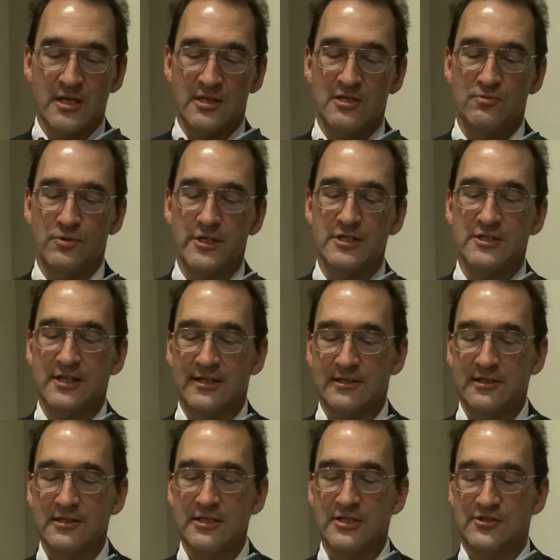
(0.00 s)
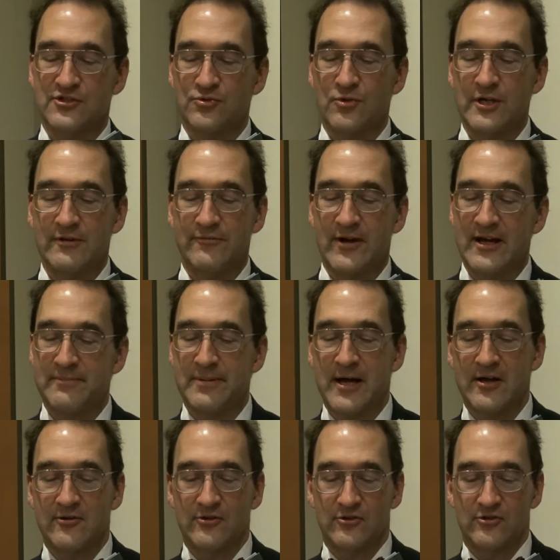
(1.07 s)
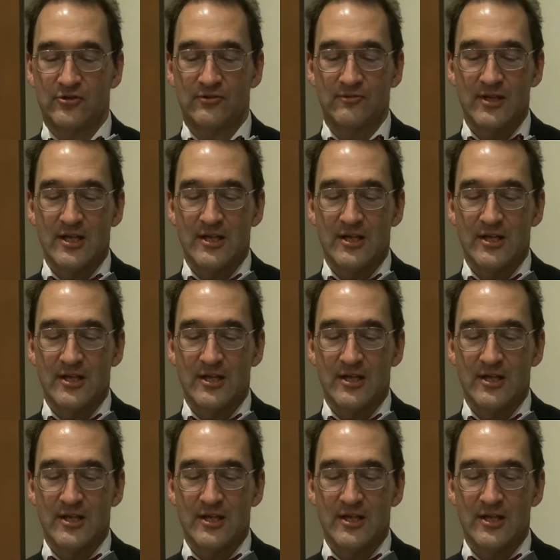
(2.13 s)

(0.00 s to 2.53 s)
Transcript: "He weighs at least 25 pounds.